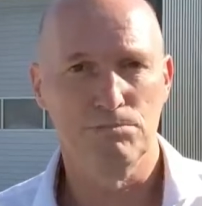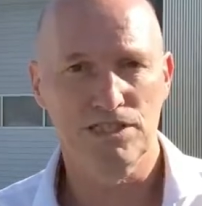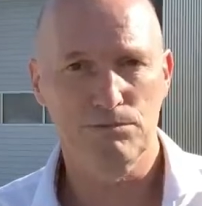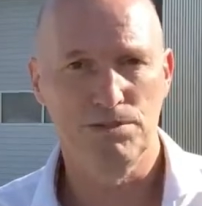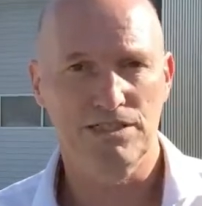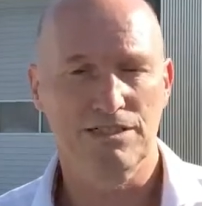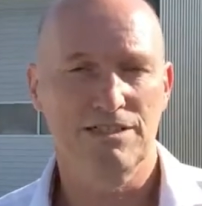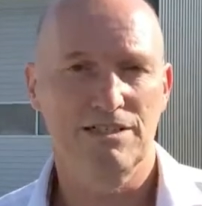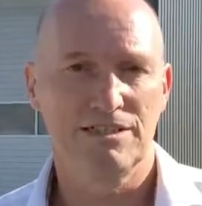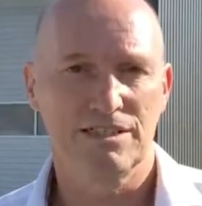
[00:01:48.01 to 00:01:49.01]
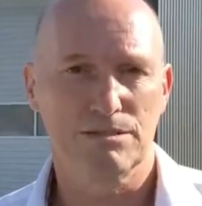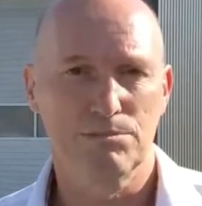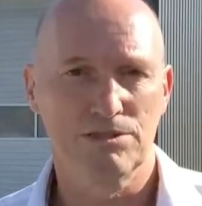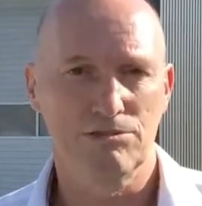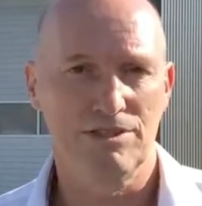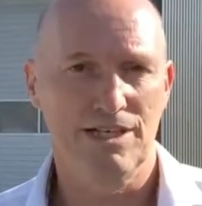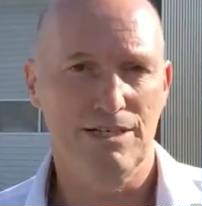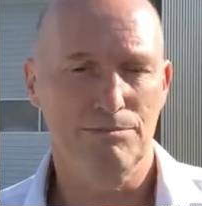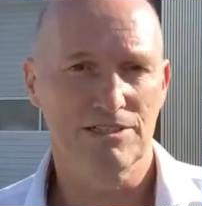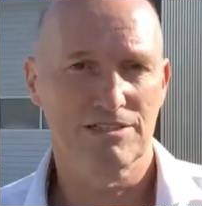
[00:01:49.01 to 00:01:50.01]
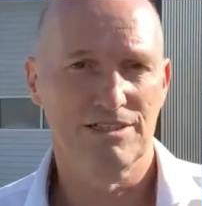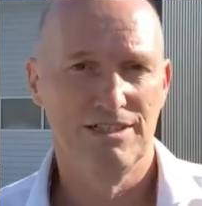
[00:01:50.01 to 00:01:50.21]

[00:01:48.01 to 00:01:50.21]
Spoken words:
much better digestible to the animals.